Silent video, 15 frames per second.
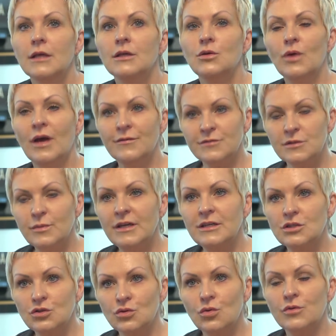You have to make
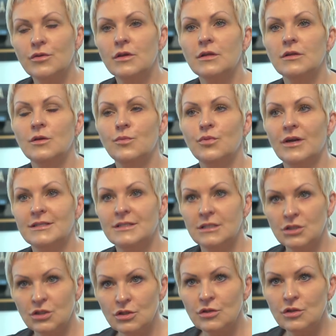sure that the
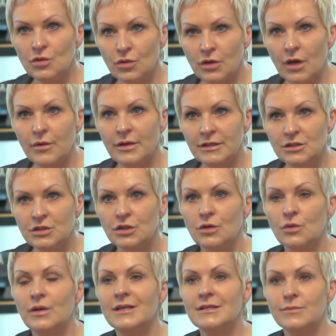practitioner that you're going to
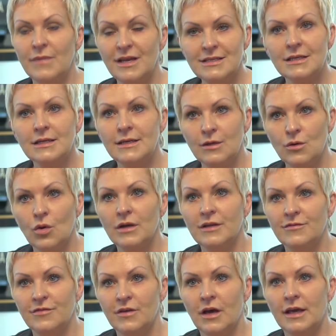is medically
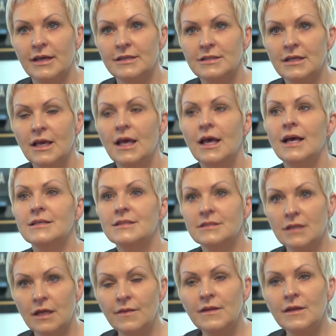qualified, has
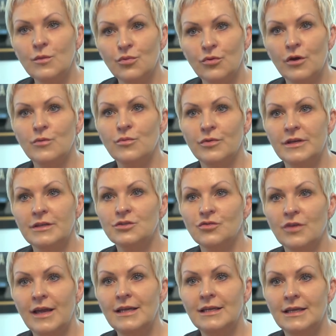done the appropriate
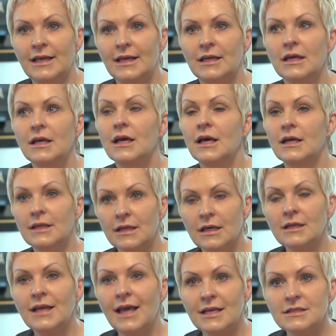training
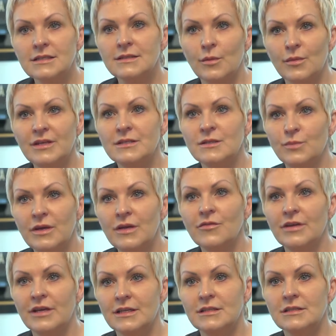and has some
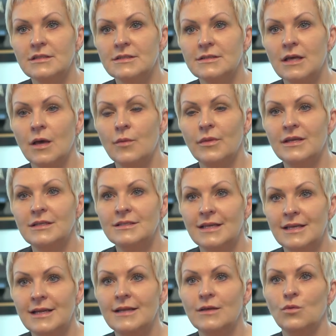experience in
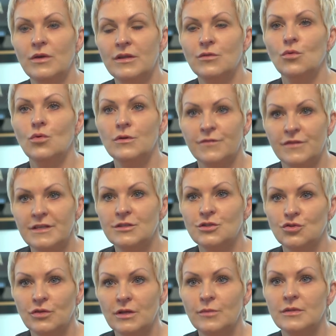dealing with all of these
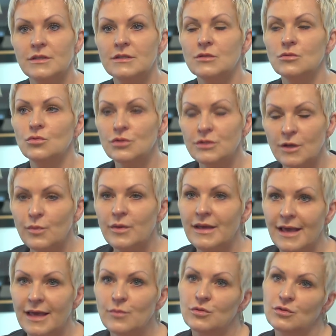treatments, and also
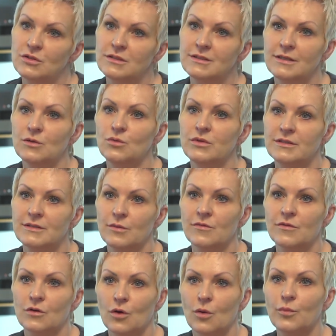being able to deal with some
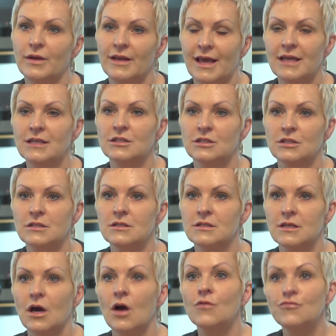of the complications
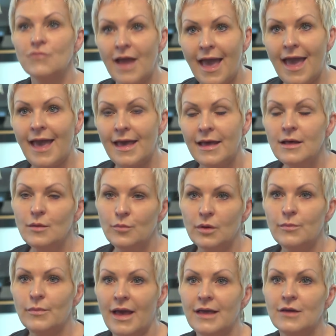that are rare
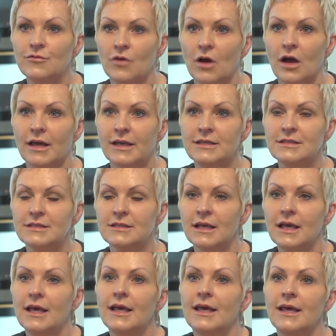but may arise.
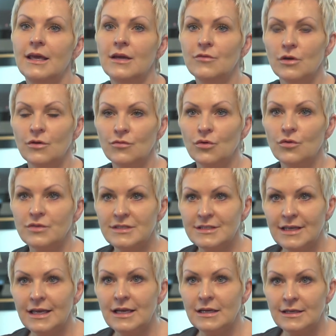Here at Aurora
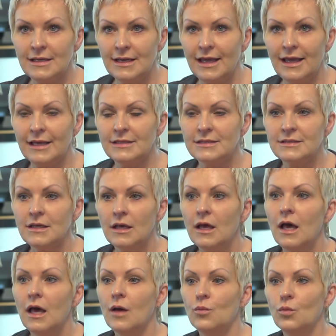Skin Clinics,
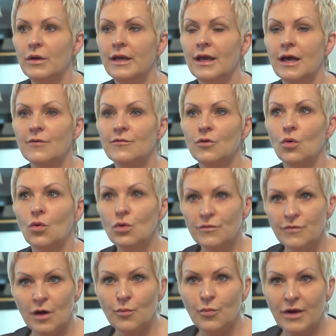we have all
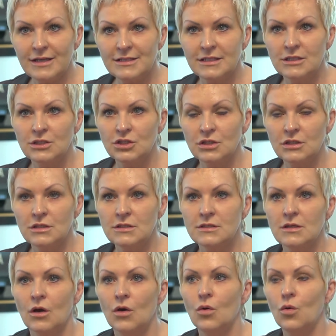of our
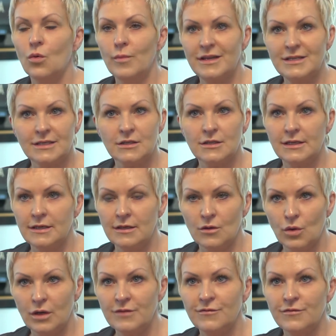practitioners are all medically
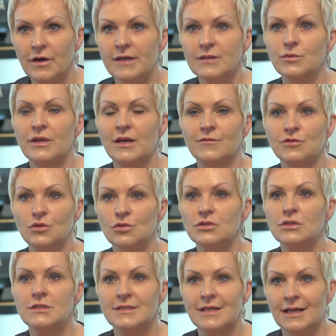qualified. We have
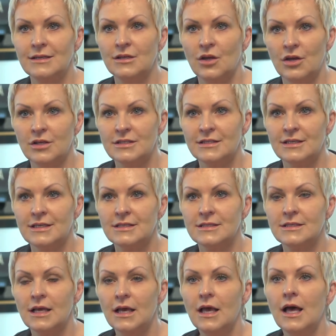doctors and
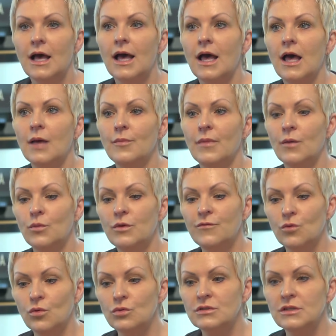nurses, and we've
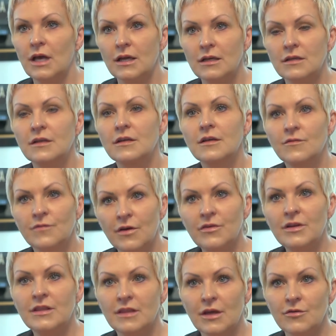all done
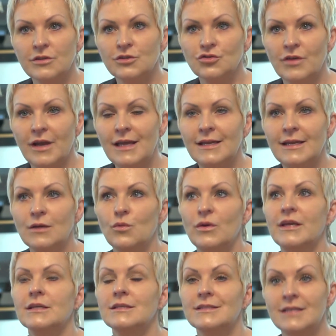very thorough training. We
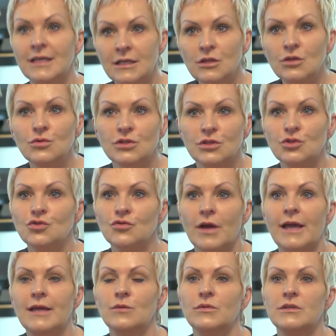continue to
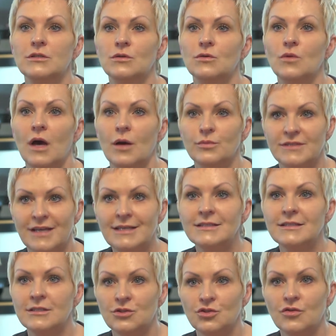train. We do
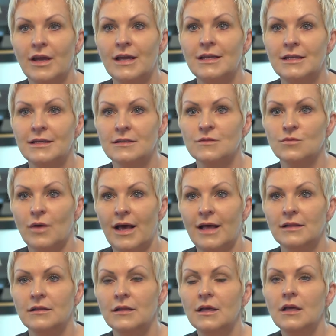updated training as
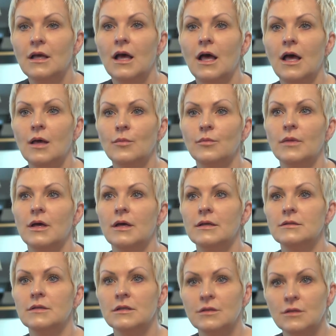well.
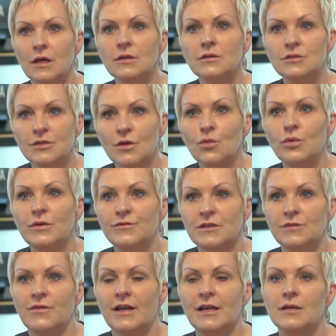And so we've
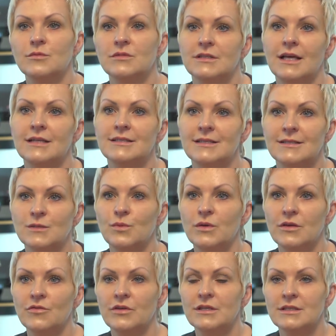developed that
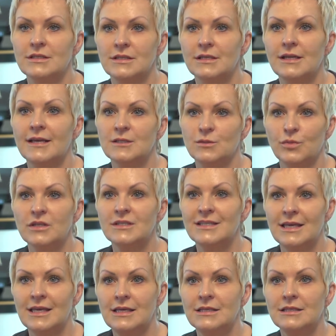experience and
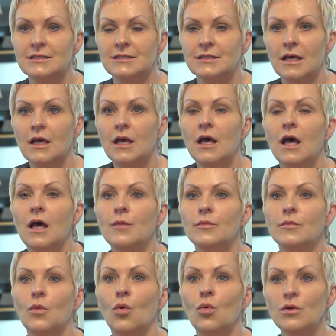expertise.
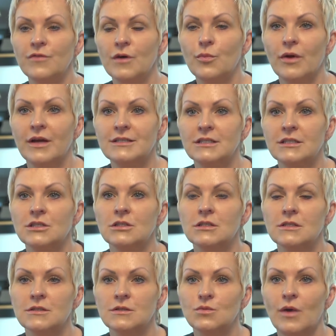All of our
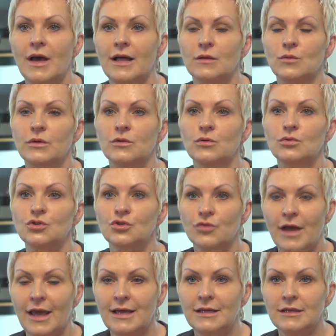practitioners as well, we all
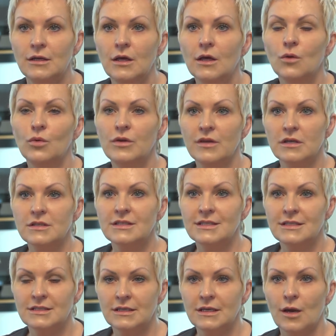train with our
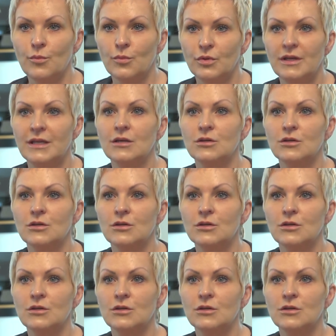sister company